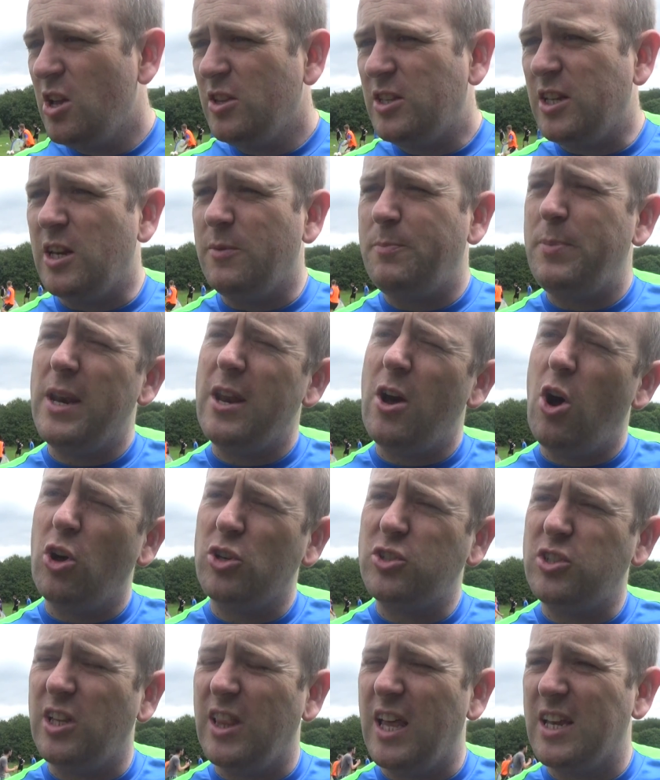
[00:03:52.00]
Did a bit at
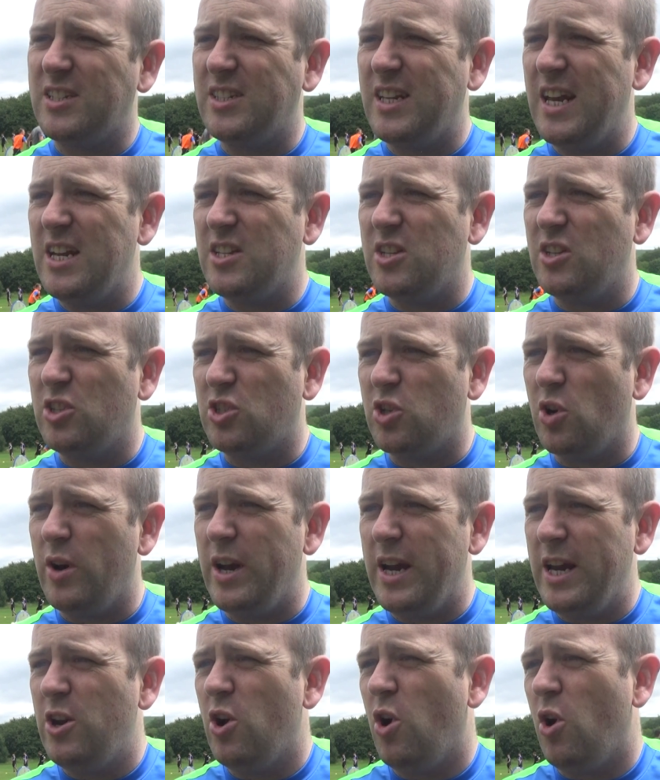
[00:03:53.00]
Osset last season,
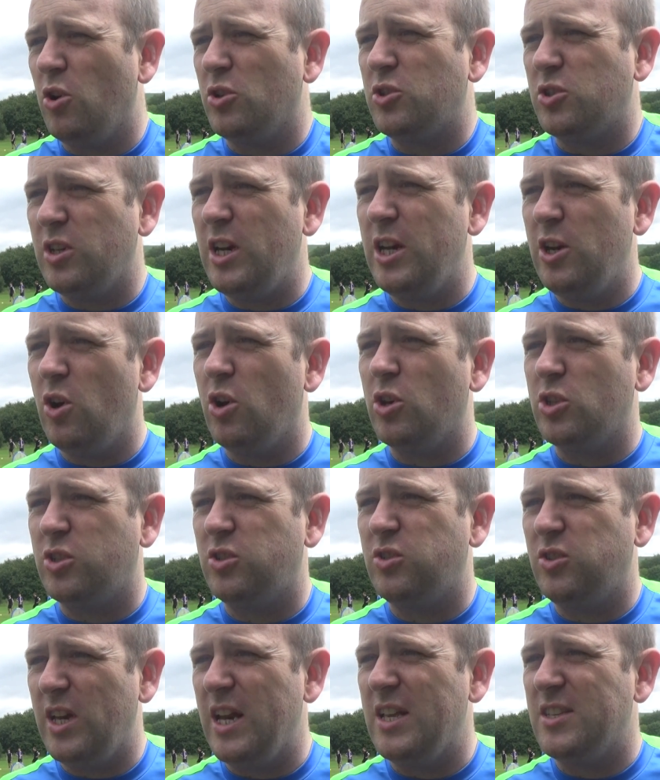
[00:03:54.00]
so he knows
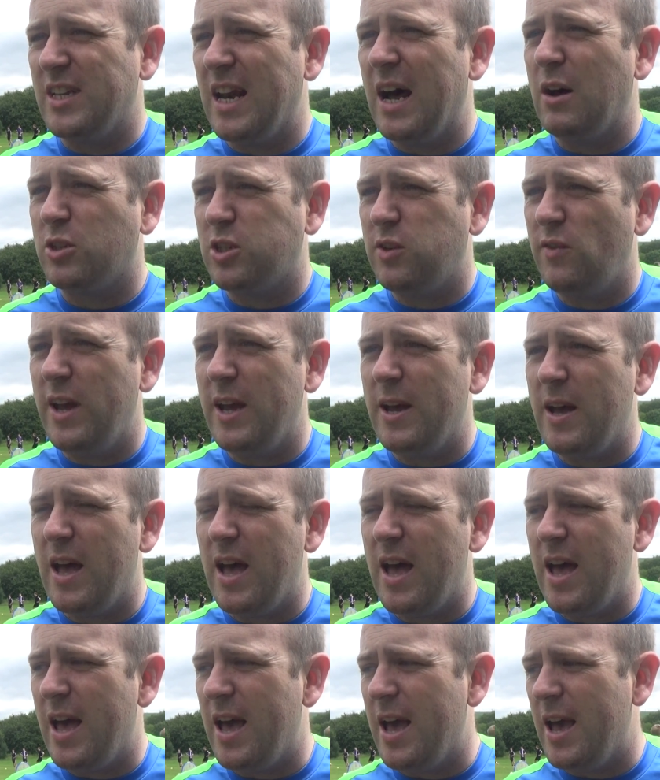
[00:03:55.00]
the ins and outs of it.
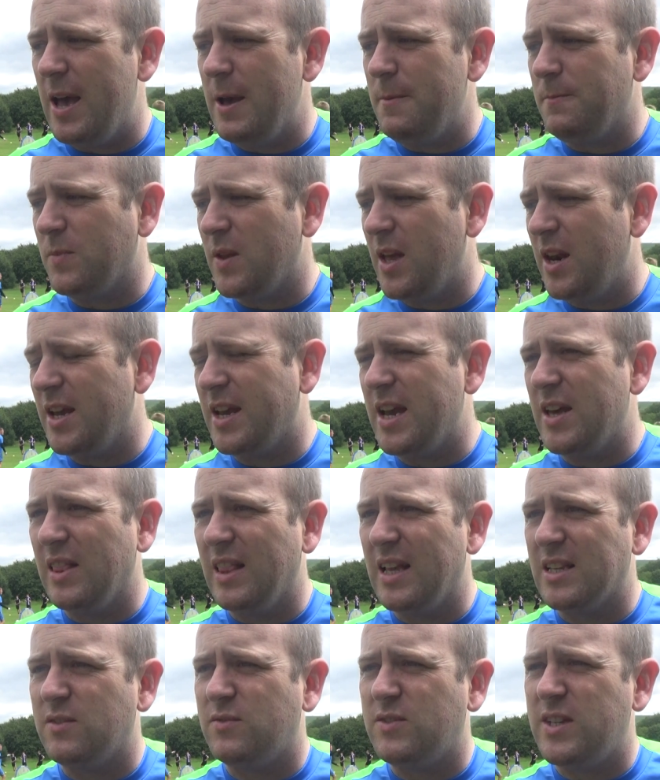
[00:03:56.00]
And again,
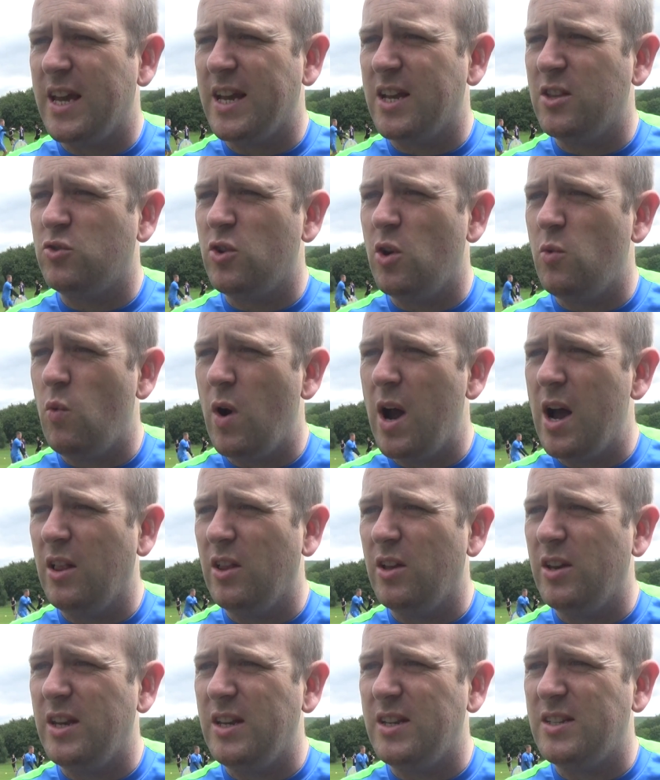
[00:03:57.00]
the lads have taken to him
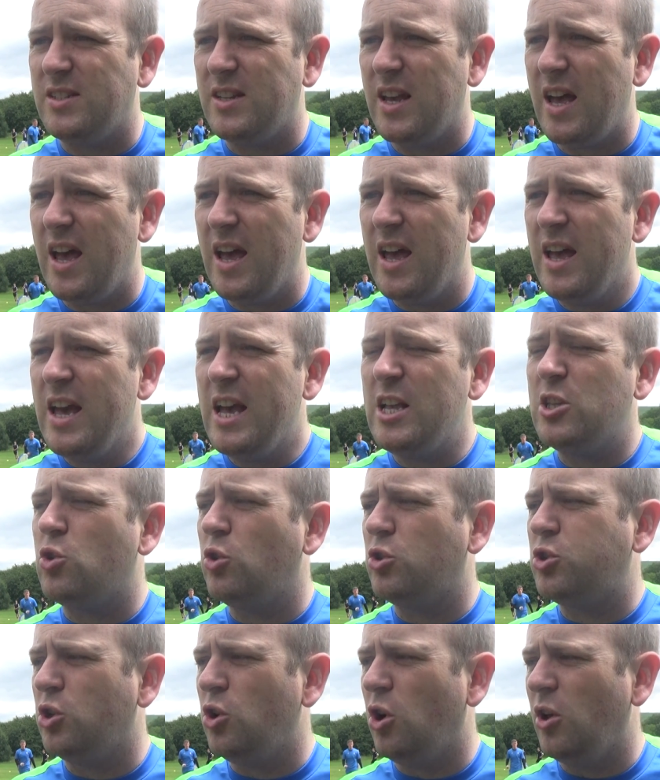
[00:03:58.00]
well, and it's
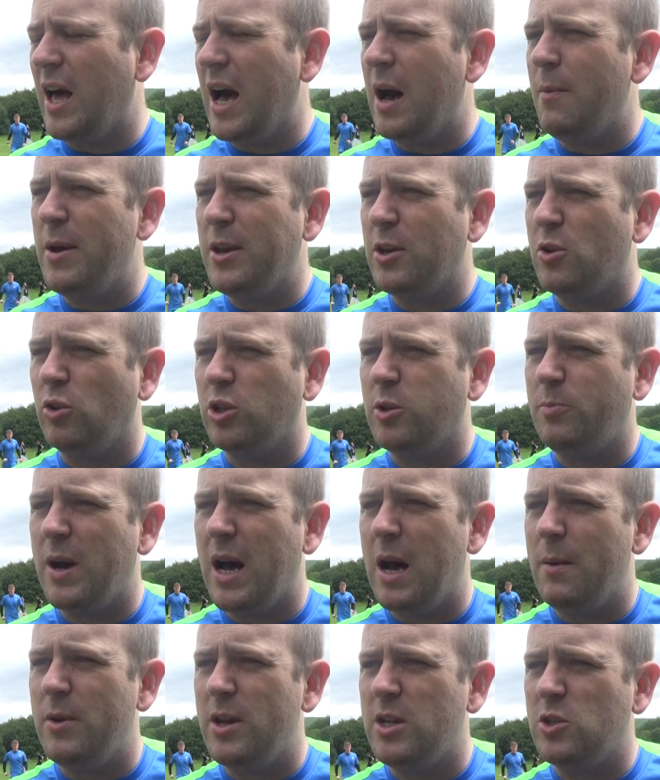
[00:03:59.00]
good to know that our medical
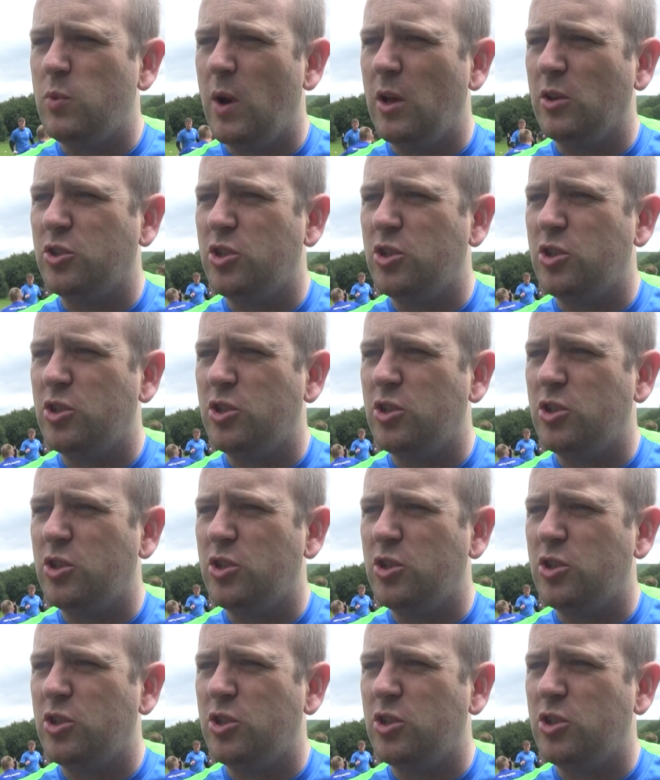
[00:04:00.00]
department is well